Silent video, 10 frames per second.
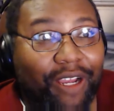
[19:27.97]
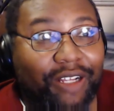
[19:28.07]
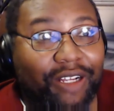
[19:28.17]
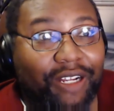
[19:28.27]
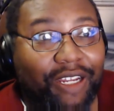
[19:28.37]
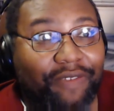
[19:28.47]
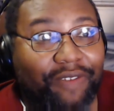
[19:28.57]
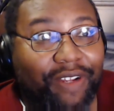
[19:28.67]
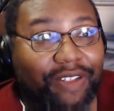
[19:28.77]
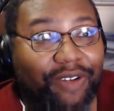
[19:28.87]
in
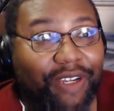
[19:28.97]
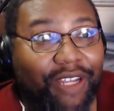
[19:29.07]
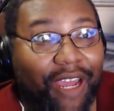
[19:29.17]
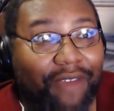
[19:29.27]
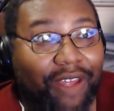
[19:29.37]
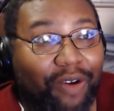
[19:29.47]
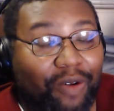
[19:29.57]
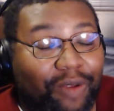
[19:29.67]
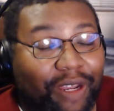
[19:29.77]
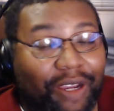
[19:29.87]
Cleveland so he can have that
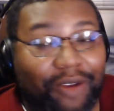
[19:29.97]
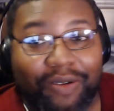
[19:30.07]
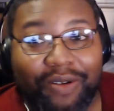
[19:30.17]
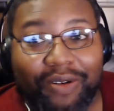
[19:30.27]
hometown,